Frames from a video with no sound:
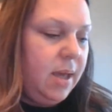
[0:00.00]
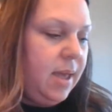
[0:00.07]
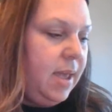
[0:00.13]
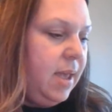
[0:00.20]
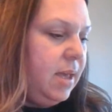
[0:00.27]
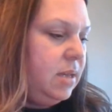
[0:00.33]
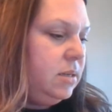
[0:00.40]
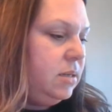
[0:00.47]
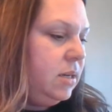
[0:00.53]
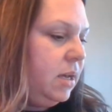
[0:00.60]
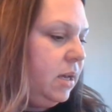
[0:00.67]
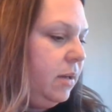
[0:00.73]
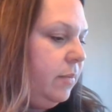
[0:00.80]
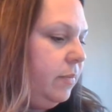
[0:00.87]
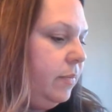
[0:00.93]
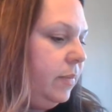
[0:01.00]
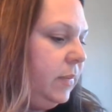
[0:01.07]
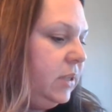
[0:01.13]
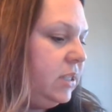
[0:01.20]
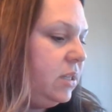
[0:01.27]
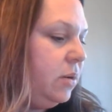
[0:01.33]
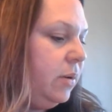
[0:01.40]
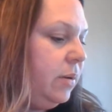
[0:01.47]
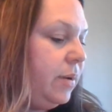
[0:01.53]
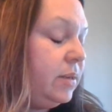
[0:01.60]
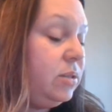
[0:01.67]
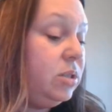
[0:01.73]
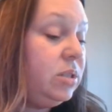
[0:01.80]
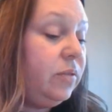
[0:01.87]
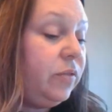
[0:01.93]
And so
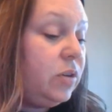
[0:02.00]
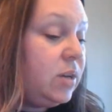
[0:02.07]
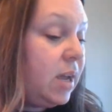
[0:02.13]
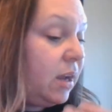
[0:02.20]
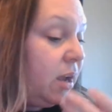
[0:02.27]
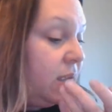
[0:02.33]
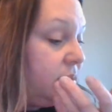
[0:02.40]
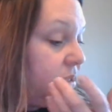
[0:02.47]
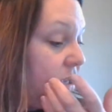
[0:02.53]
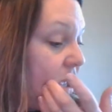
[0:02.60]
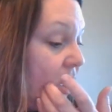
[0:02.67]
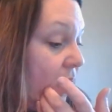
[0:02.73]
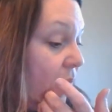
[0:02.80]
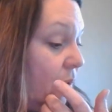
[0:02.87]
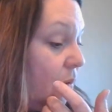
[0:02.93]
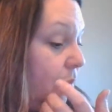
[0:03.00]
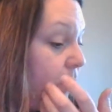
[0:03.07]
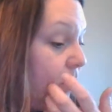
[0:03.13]
anyways, just a few decades ago,